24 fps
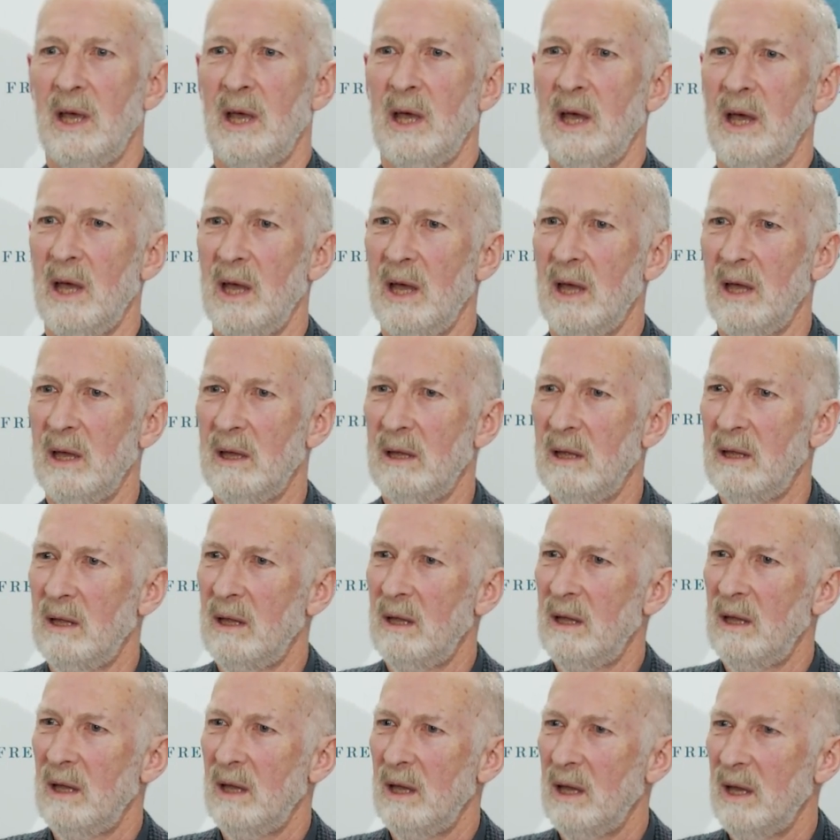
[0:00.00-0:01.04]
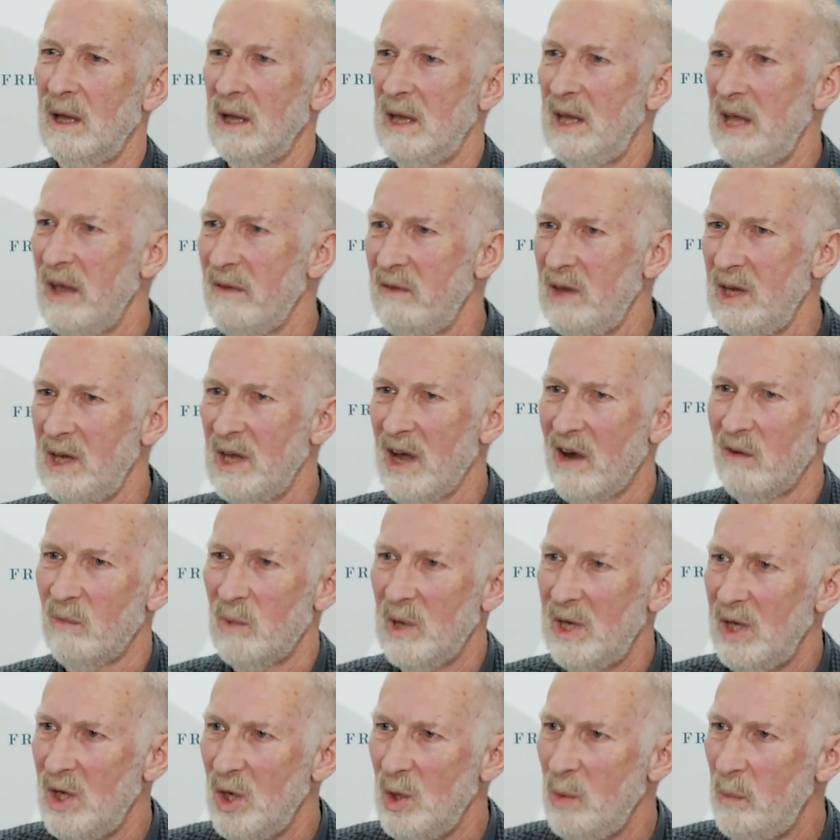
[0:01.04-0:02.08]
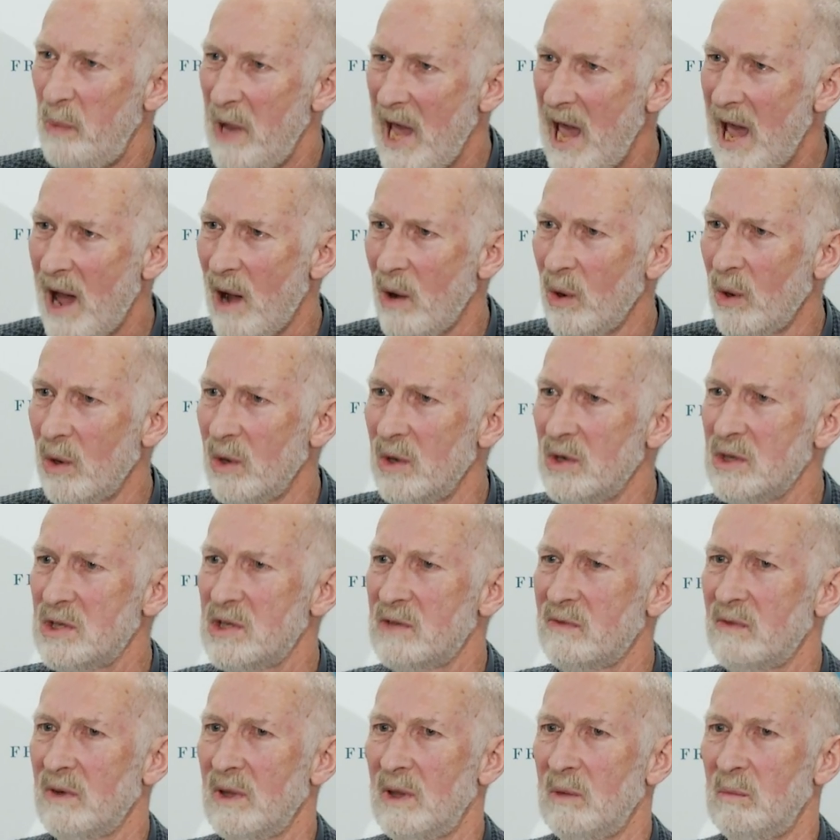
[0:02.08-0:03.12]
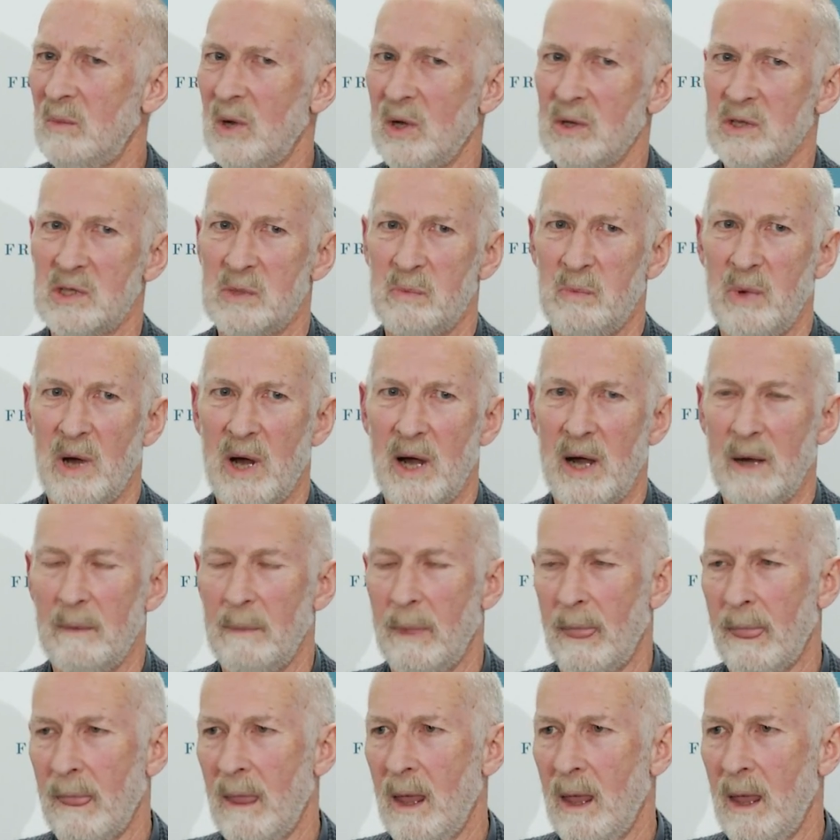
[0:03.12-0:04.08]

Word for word: uh, uh, giving government new powers for the most part.